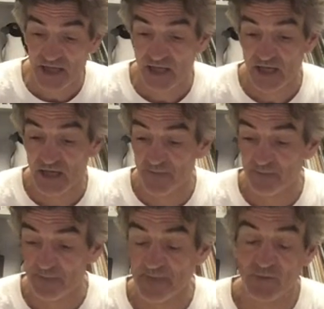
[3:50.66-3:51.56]

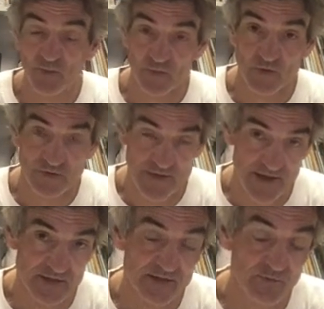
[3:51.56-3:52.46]
well,
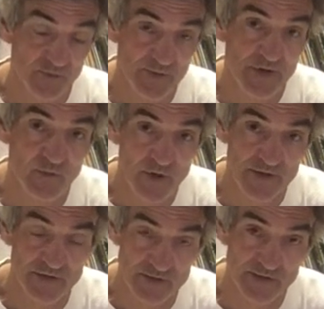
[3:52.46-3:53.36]
that will be a way
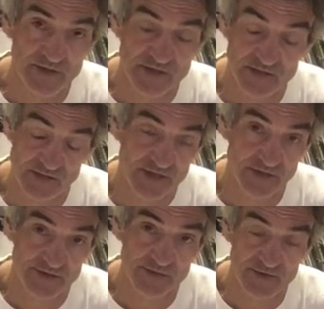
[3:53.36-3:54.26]
that you can
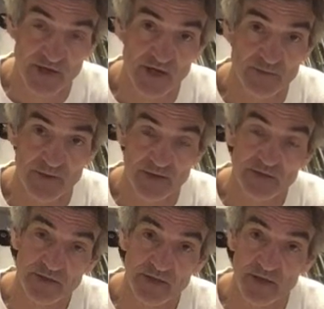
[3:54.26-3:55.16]
kill some time by
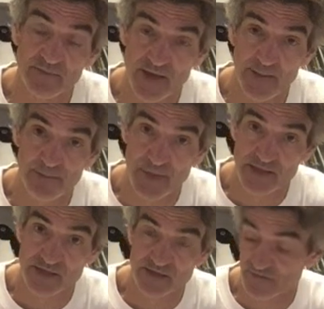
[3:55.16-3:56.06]
cleaning up that
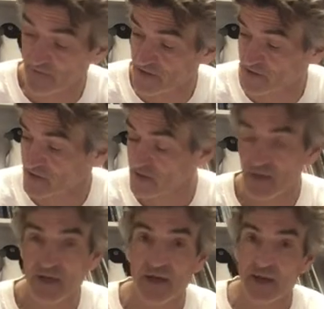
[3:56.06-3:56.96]
mess in the freezer.
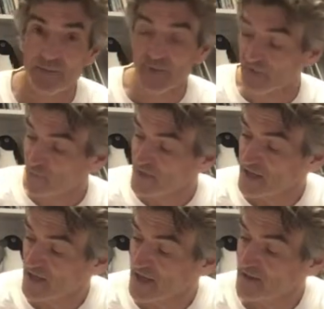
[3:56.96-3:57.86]
But we
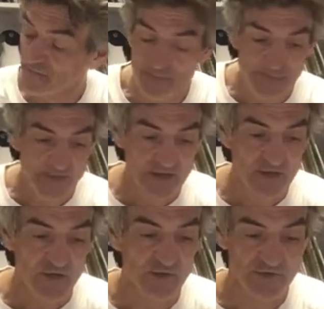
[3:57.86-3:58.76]
can
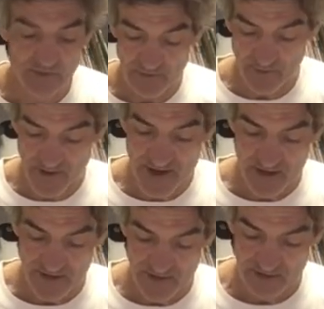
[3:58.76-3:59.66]
use a rubber
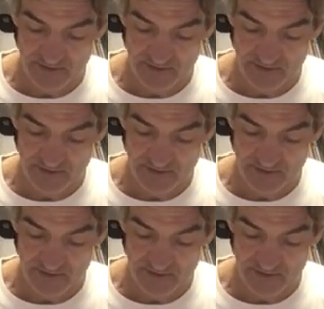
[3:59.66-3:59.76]
band